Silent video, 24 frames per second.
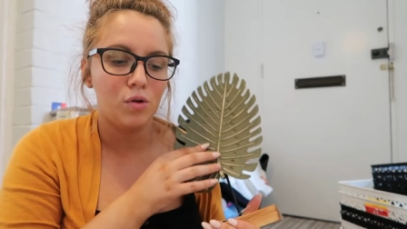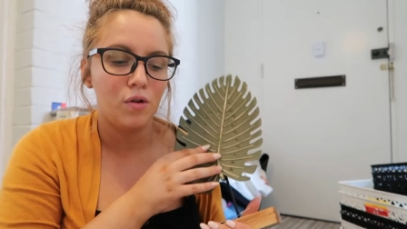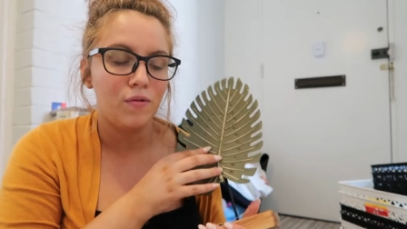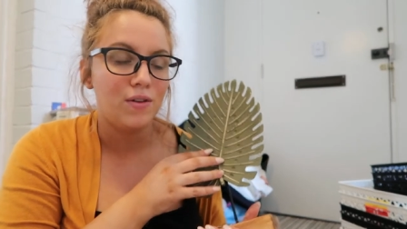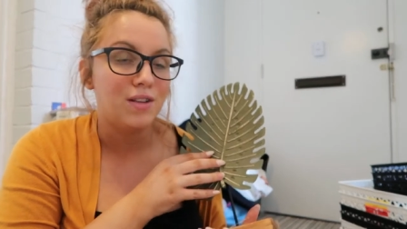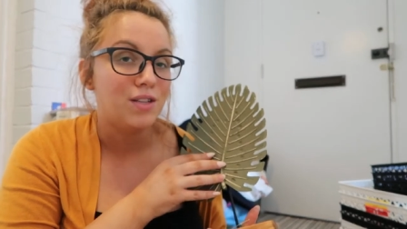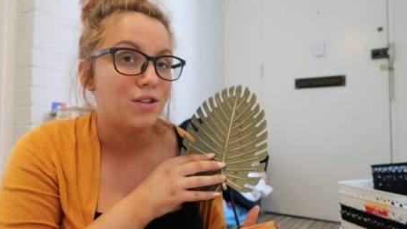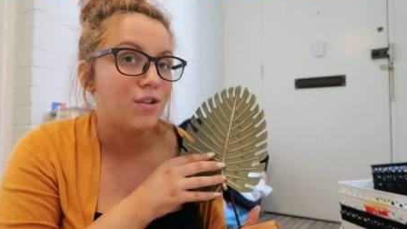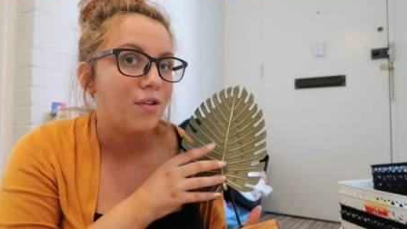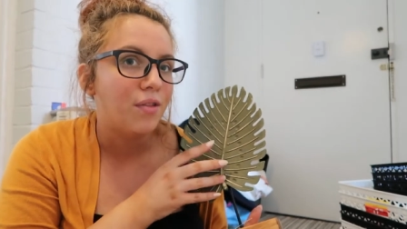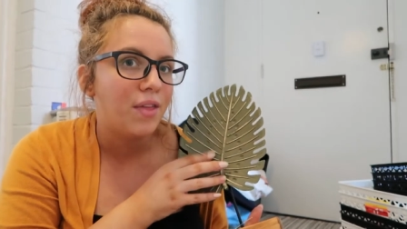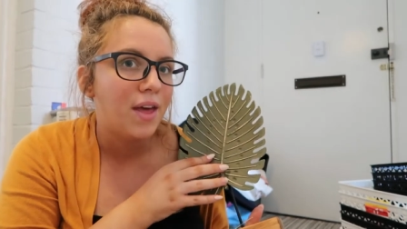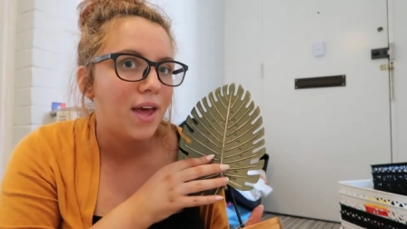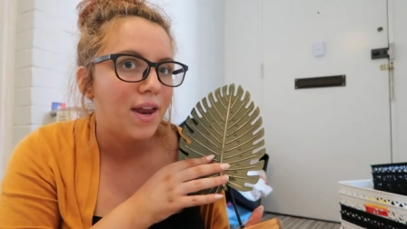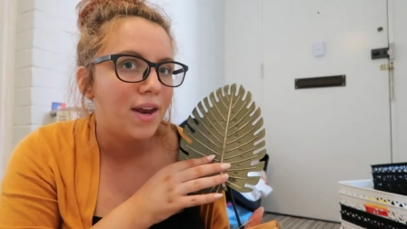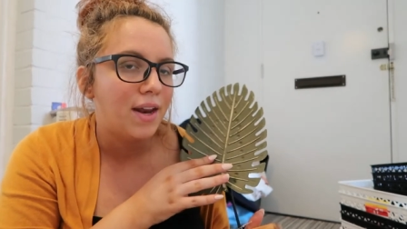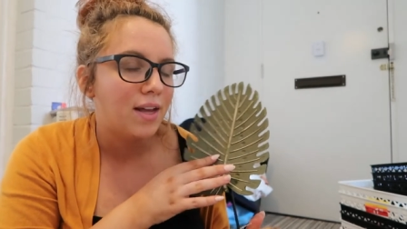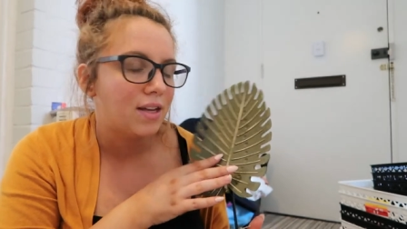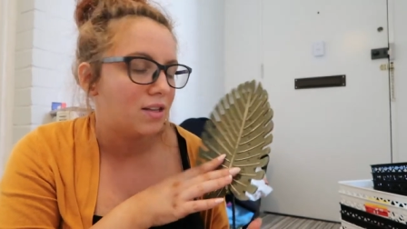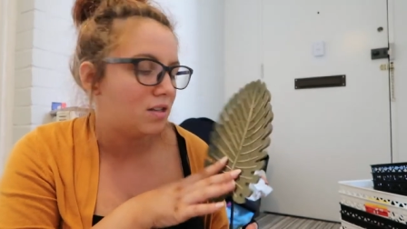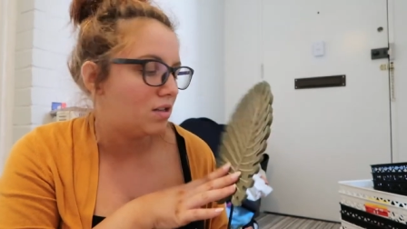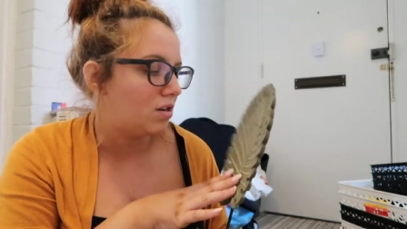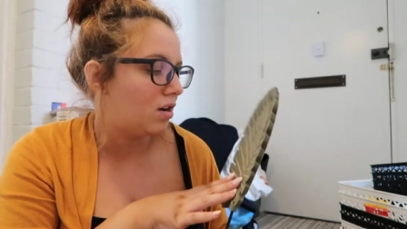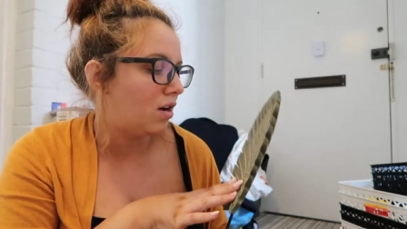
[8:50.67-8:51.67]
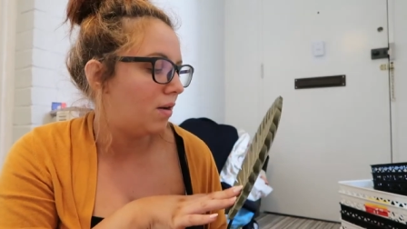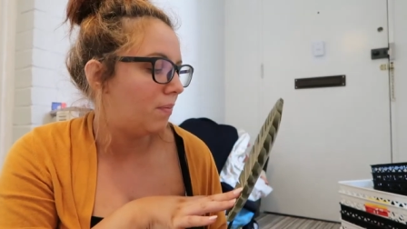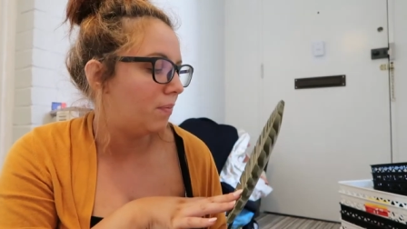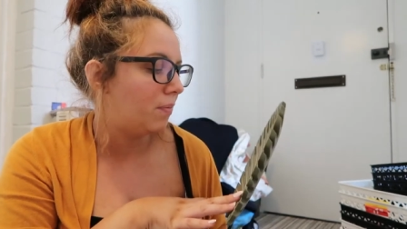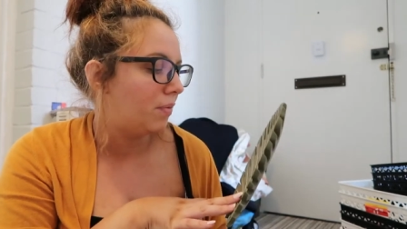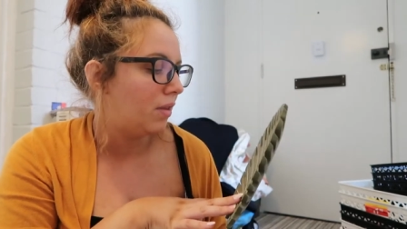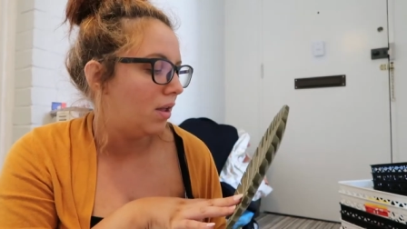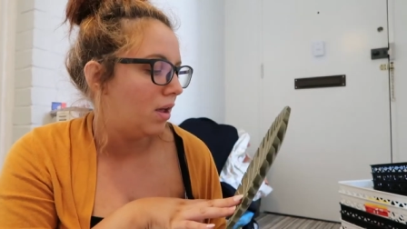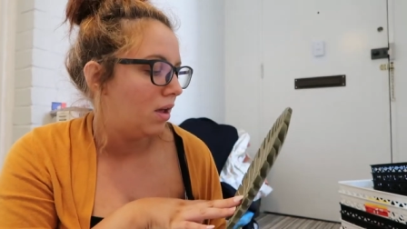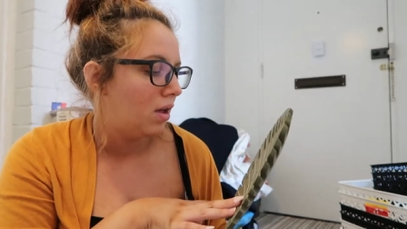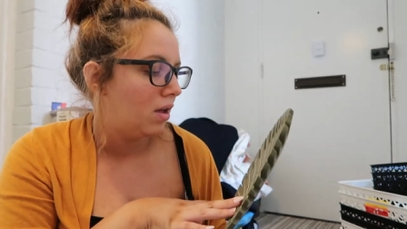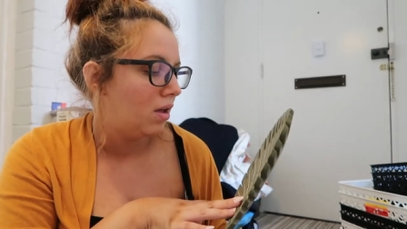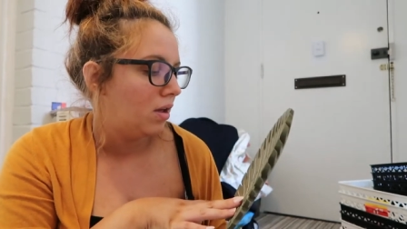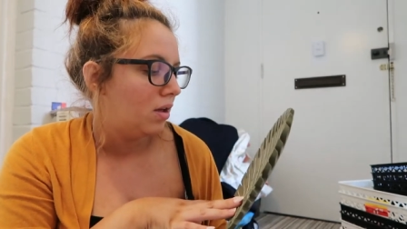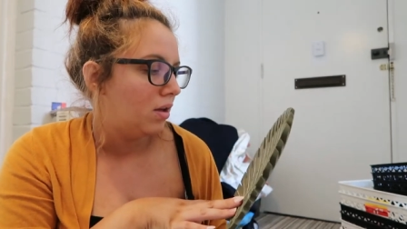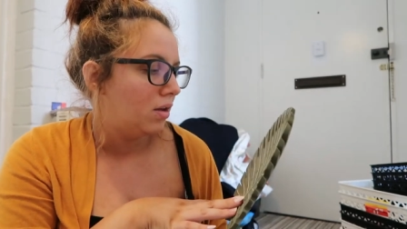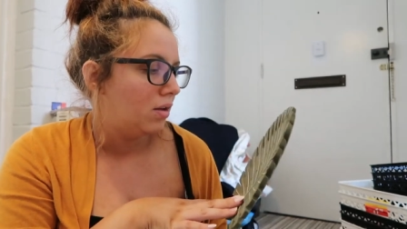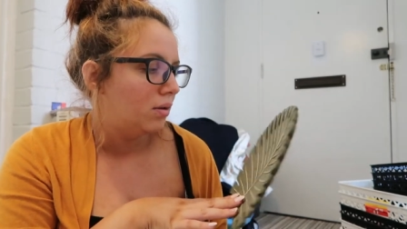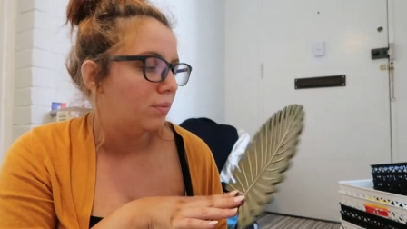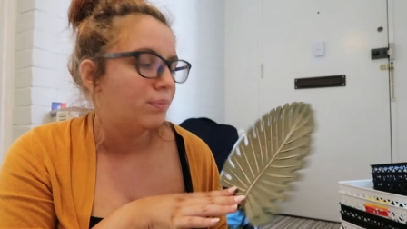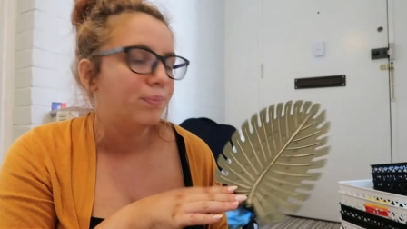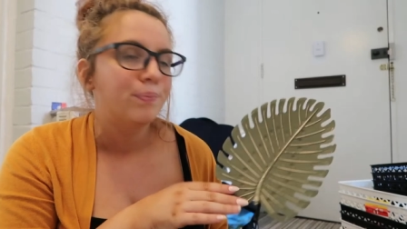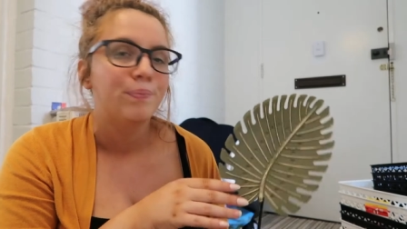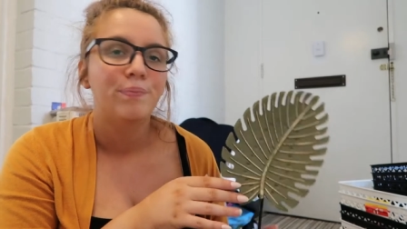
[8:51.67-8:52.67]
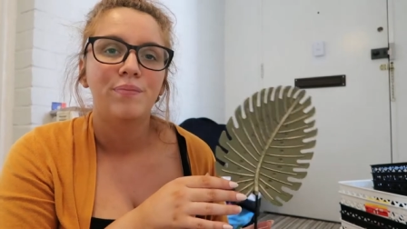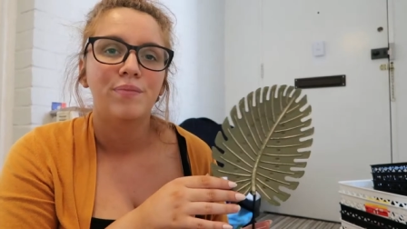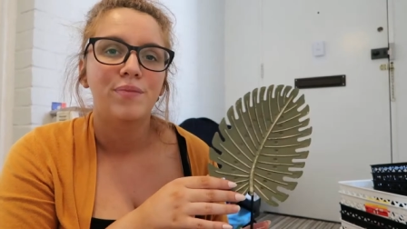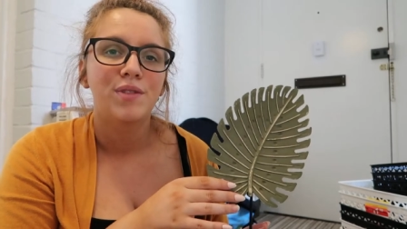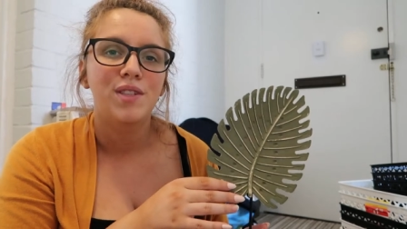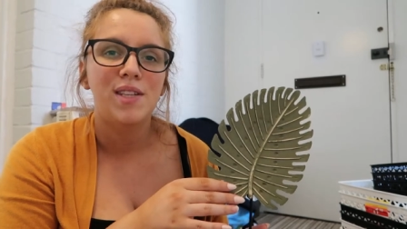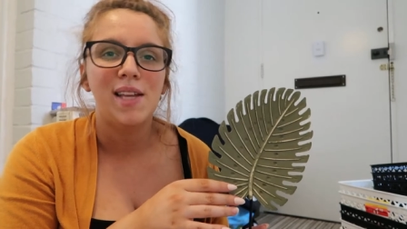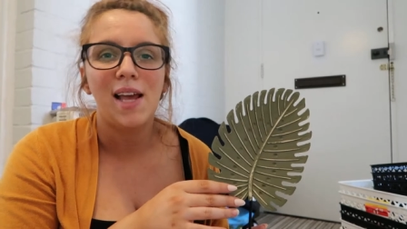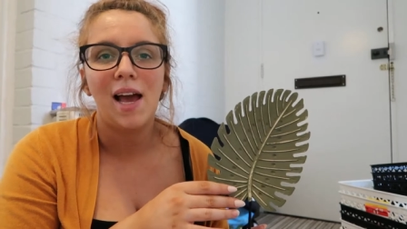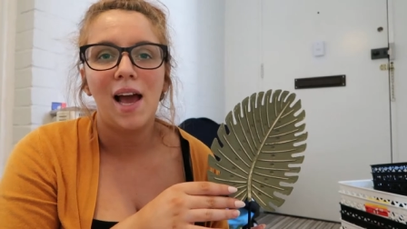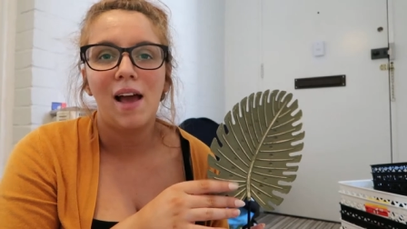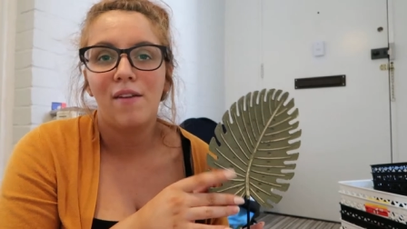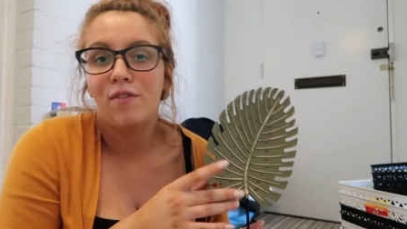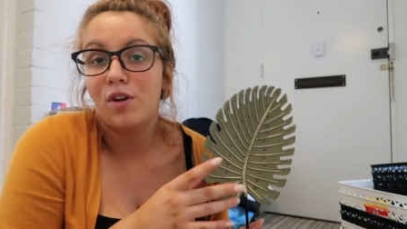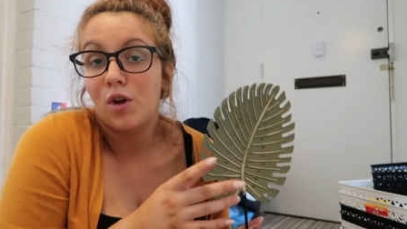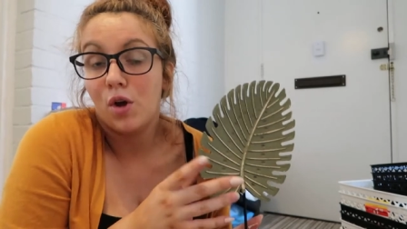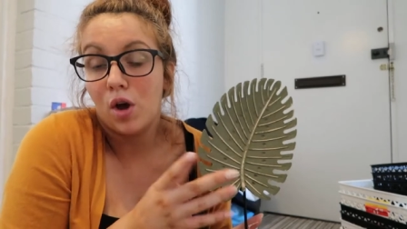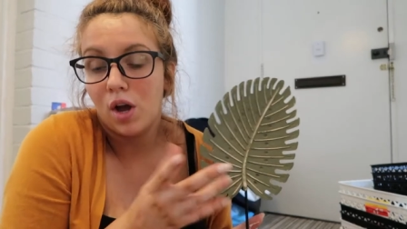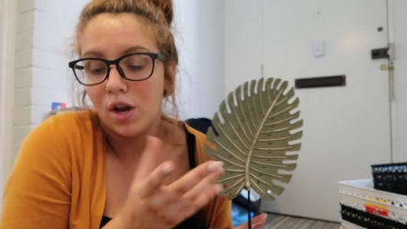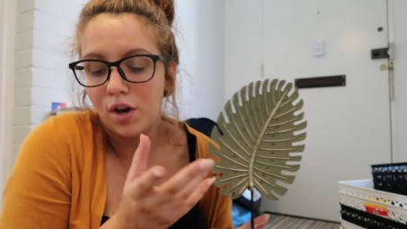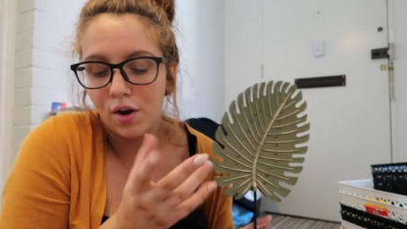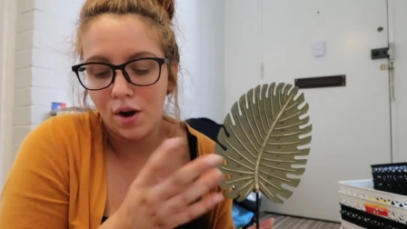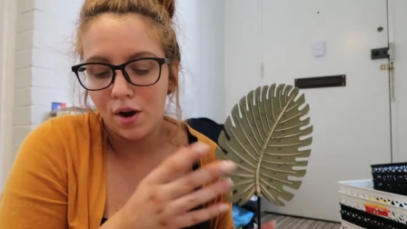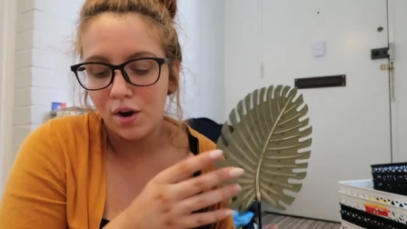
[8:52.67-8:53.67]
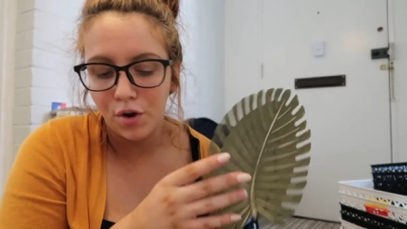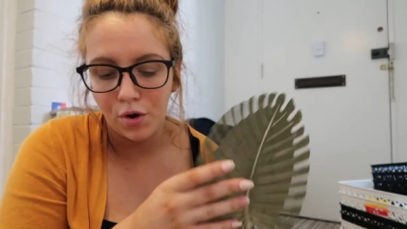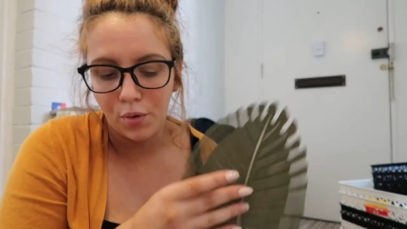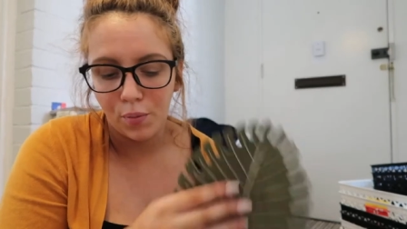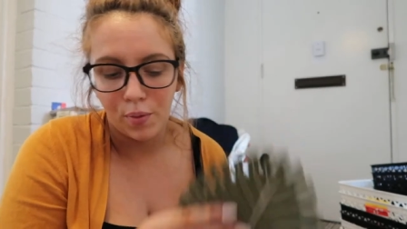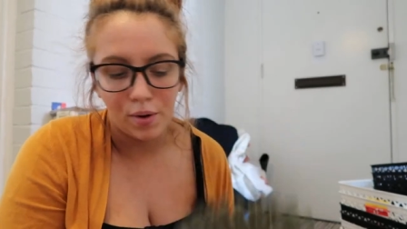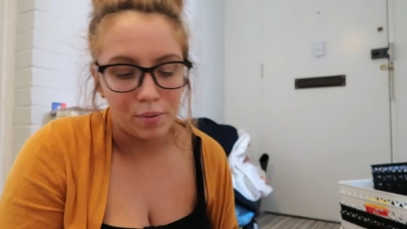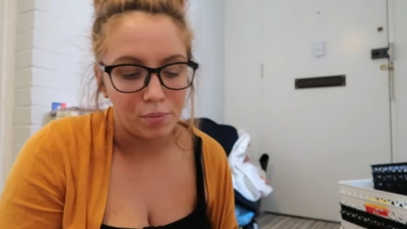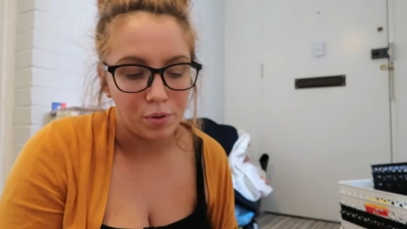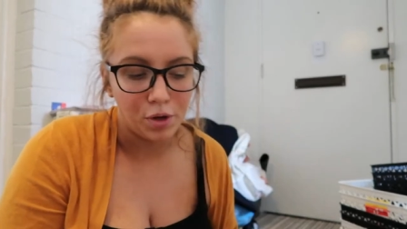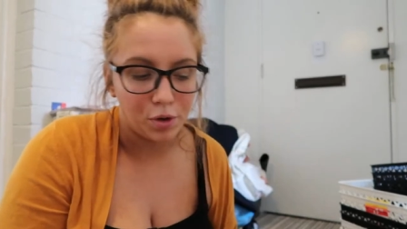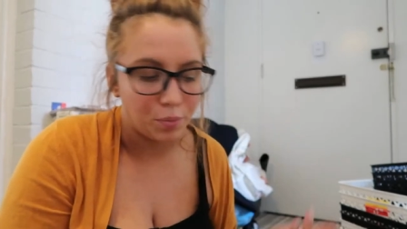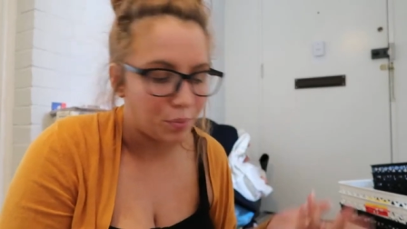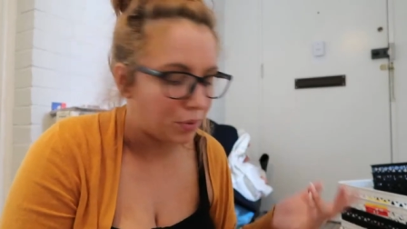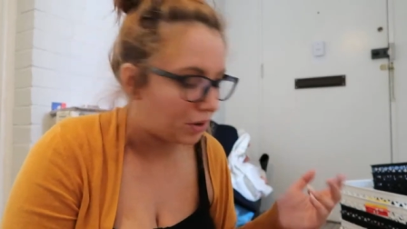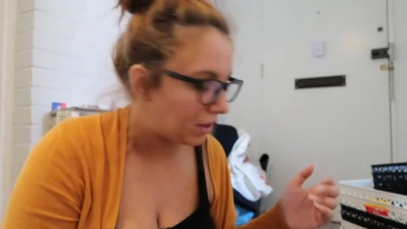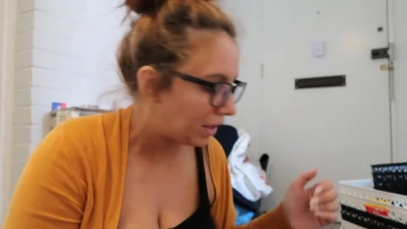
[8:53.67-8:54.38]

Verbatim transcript: what if it's not there next time? See, I have no, I don't, I don't know where I'm going to